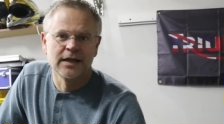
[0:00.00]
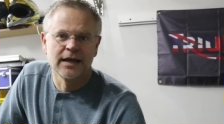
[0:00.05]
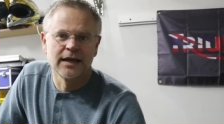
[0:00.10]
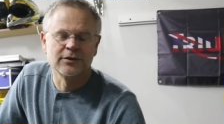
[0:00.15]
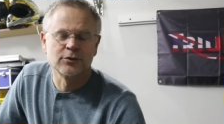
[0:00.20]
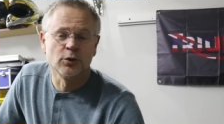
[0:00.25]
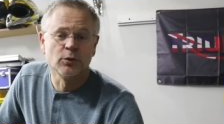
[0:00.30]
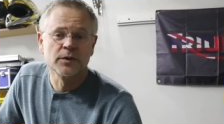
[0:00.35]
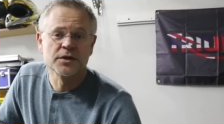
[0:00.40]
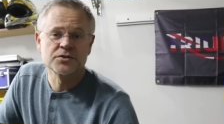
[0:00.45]

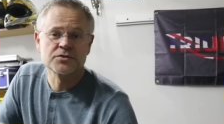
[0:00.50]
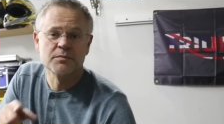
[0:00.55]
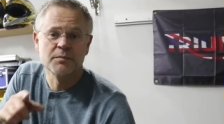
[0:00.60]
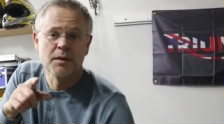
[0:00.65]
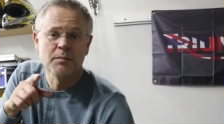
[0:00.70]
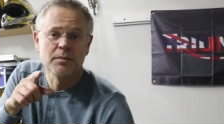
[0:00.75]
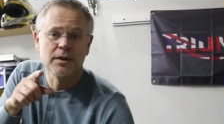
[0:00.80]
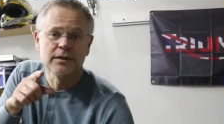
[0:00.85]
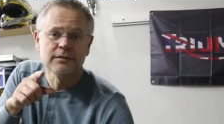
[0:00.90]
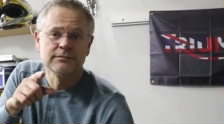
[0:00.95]
And always
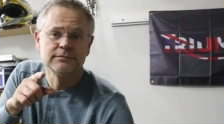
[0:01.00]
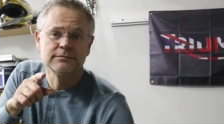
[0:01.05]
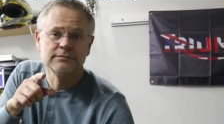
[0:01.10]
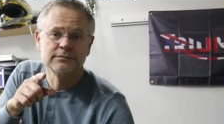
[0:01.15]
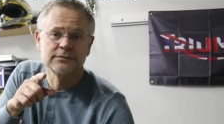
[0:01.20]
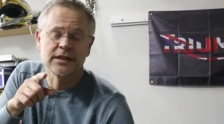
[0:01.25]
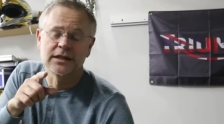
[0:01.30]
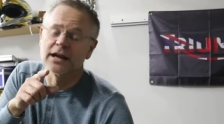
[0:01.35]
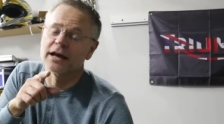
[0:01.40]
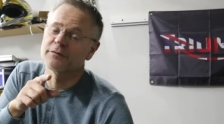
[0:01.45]
remember
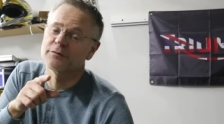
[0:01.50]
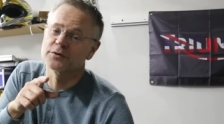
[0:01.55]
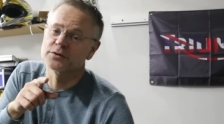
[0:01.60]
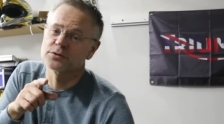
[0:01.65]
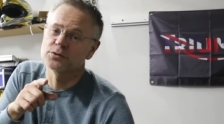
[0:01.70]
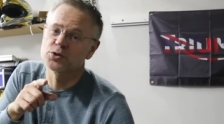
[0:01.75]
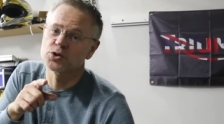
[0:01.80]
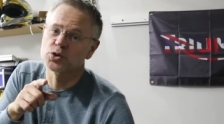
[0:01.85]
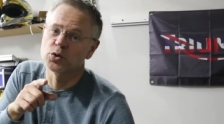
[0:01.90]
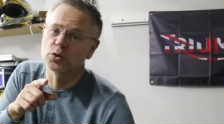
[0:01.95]
that life is
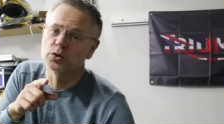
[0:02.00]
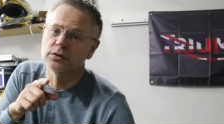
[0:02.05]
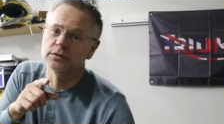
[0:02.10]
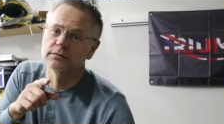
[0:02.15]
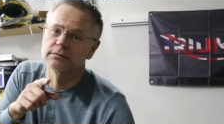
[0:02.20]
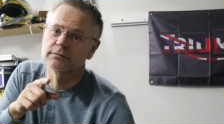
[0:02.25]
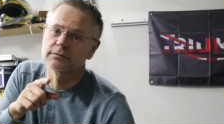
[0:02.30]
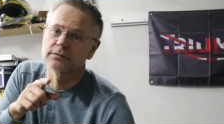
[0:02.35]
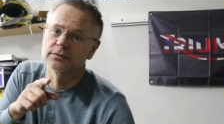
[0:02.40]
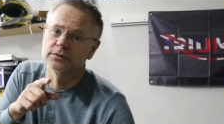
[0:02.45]
too short
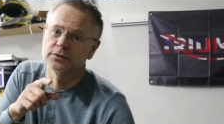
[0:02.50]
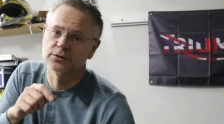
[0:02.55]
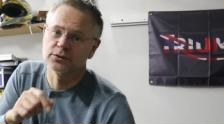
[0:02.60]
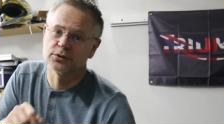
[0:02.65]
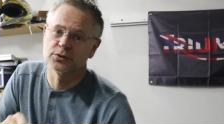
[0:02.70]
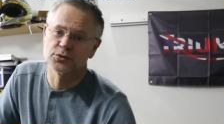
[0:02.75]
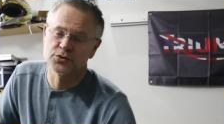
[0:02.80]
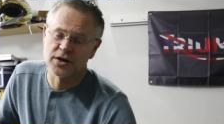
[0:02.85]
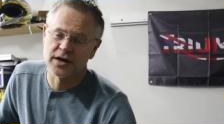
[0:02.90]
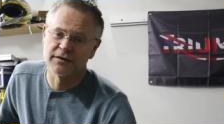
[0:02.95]

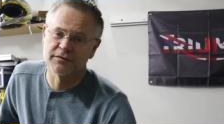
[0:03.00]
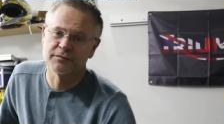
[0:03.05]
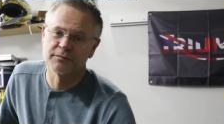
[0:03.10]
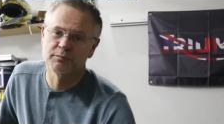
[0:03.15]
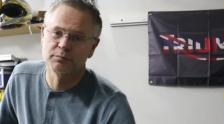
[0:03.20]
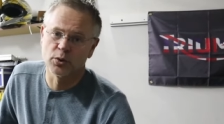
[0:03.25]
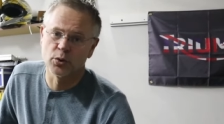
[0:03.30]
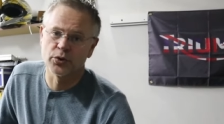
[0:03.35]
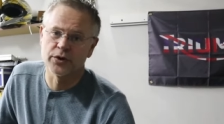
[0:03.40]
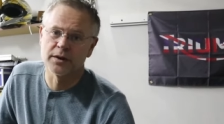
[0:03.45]
to
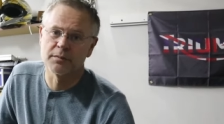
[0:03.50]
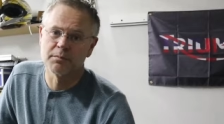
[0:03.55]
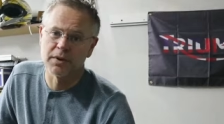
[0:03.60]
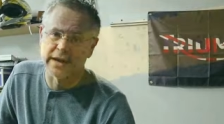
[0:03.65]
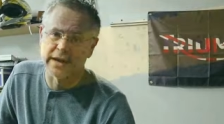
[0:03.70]
drive boring